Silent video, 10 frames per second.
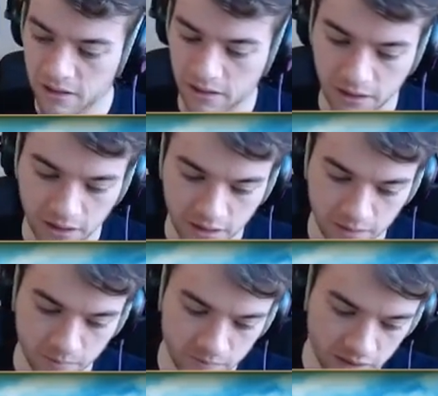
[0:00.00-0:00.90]

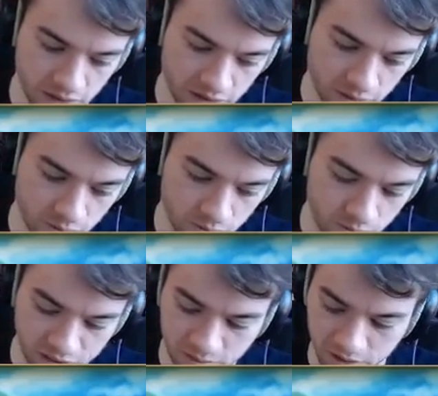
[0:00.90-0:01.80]
Um, okay,
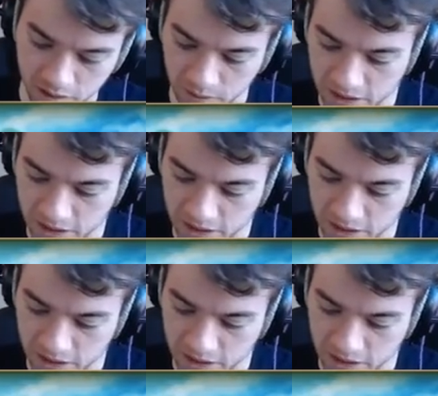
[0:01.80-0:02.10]
once we're done with